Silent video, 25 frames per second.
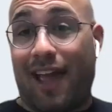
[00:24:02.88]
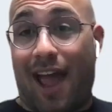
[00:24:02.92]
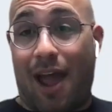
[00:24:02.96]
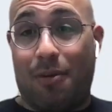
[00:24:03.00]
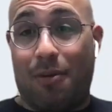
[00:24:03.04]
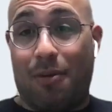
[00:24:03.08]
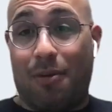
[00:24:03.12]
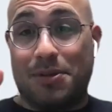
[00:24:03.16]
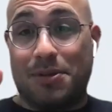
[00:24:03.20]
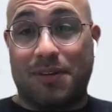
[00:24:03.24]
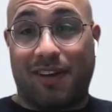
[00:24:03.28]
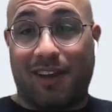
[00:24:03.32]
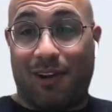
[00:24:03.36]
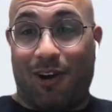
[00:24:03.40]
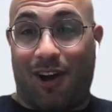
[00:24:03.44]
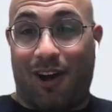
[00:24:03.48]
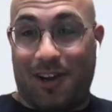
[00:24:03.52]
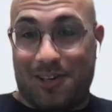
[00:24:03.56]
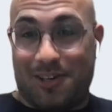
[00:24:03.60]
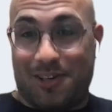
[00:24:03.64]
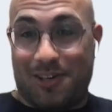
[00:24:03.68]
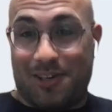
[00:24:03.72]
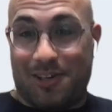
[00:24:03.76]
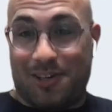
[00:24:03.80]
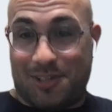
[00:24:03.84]
very
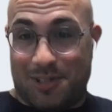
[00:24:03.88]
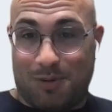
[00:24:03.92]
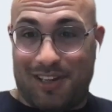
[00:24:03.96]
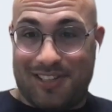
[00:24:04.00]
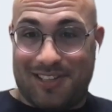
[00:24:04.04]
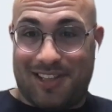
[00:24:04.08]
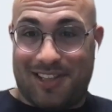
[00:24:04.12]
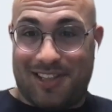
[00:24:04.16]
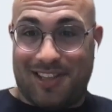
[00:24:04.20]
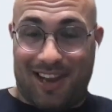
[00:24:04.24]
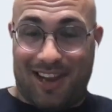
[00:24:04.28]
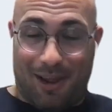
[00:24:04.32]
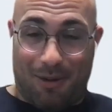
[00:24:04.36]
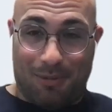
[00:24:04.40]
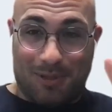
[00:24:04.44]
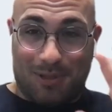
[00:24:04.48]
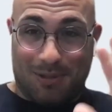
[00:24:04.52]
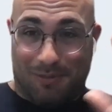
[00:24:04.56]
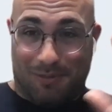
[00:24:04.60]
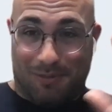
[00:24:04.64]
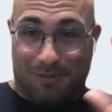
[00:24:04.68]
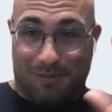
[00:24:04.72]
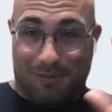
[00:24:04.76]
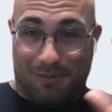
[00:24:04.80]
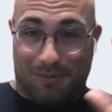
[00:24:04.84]
cautious when I said that.
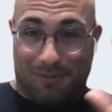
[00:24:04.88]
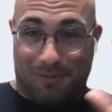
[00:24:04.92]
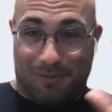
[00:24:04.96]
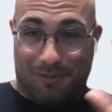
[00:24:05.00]
I was